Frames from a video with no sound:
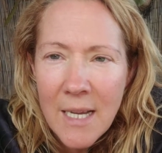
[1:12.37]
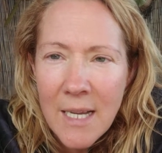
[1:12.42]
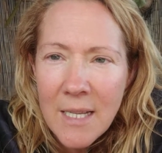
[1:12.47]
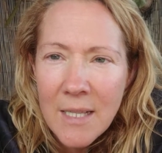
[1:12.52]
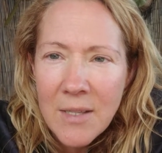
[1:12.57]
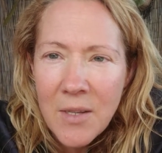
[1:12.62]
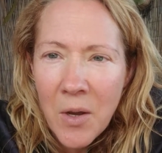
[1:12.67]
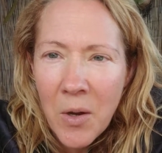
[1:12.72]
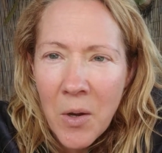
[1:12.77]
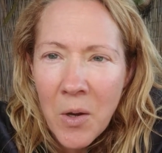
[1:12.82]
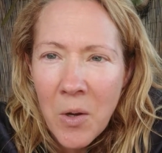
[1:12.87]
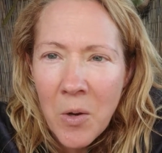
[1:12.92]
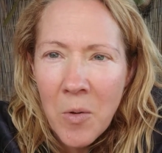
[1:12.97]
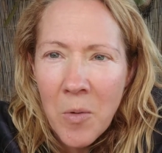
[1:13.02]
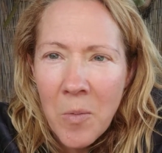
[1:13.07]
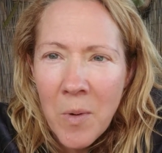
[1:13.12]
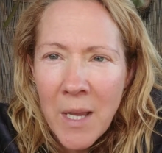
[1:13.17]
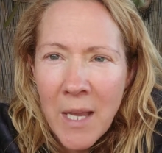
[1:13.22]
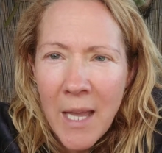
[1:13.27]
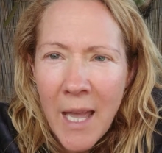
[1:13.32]
So
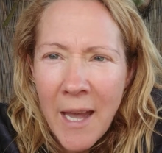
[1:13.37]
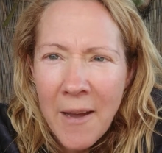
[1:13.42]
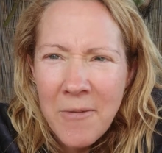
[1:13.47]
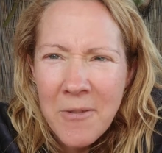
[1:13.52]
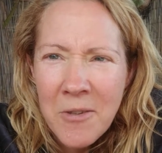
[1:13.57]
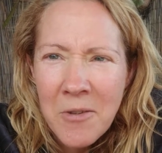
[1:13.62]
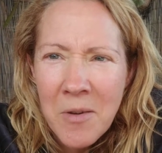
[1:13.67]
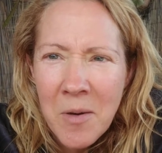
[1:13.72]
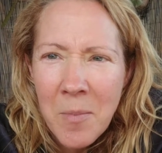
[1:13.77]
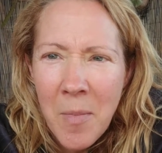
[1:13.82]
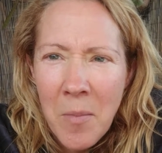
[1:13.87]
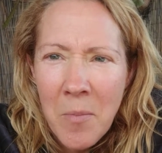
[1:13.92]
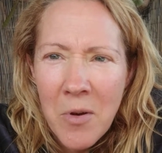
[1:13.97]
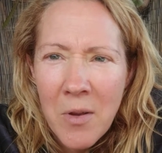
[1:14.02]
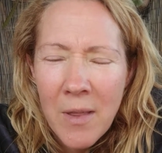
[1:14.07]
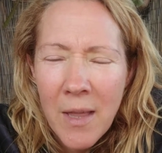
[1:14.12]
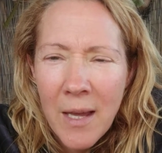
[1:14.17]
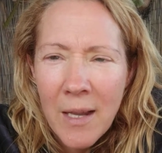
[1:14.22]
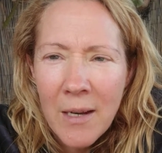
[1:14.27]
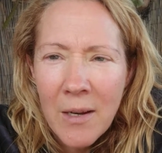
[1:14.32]
we have to
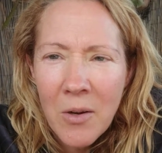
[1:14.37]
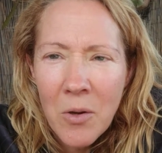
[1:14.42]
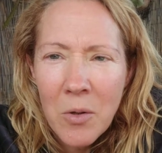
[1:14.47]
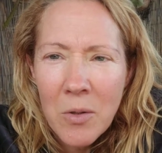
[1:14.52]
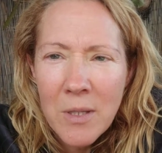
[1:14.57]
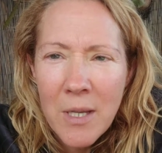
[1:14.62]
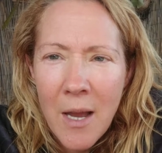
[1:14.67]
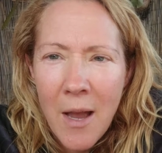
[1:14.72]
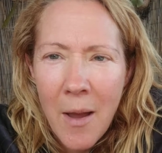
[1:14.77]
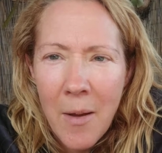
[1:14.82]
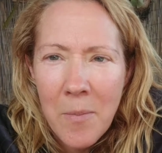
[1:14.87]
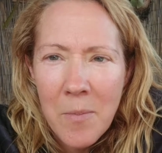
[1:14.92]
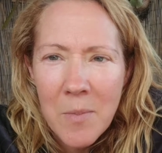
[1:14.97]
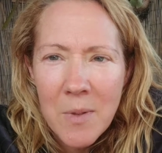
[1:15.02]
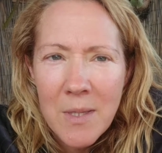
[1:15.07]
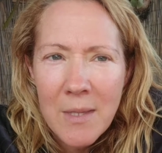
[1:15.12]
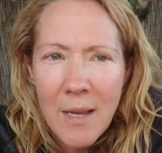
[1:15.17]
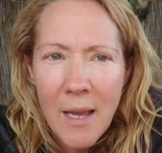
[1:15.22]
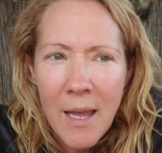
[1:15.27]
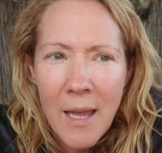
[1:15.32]
remember that at all times.